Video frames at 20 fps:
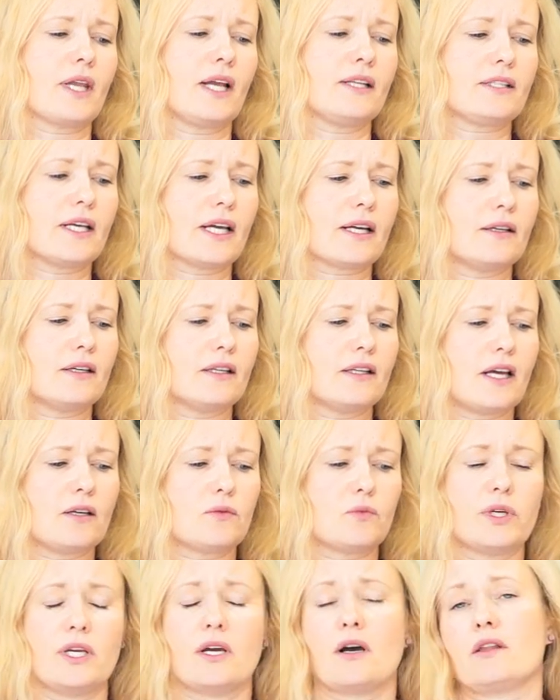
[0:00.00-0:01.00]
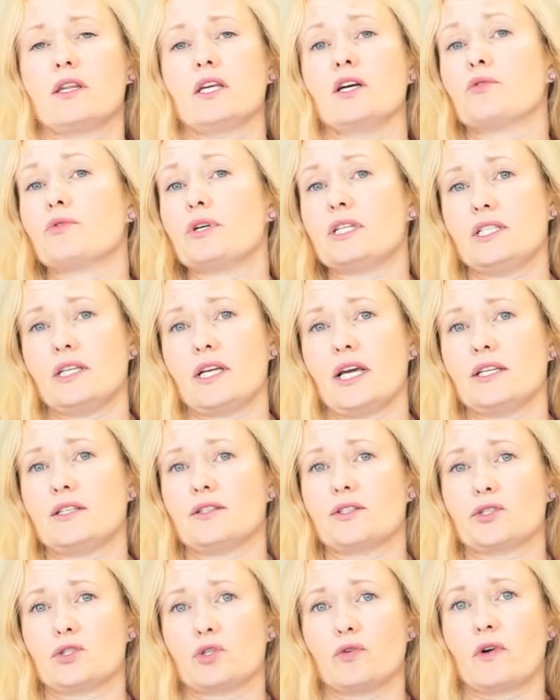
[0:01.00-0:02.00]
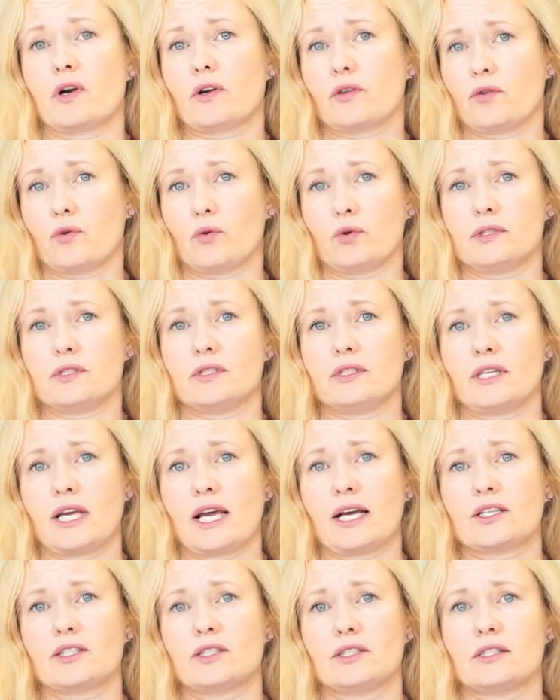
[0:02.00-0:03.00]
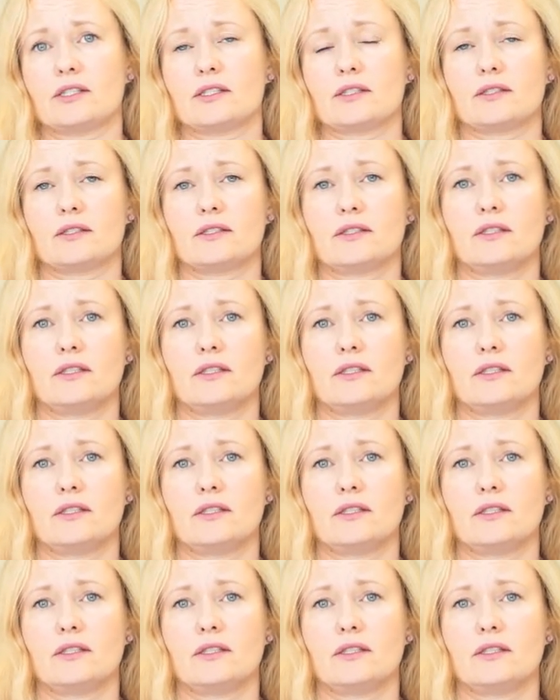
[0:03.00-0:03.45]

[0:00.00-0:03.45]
And secondly, that we are the originators of our thoughts and actions.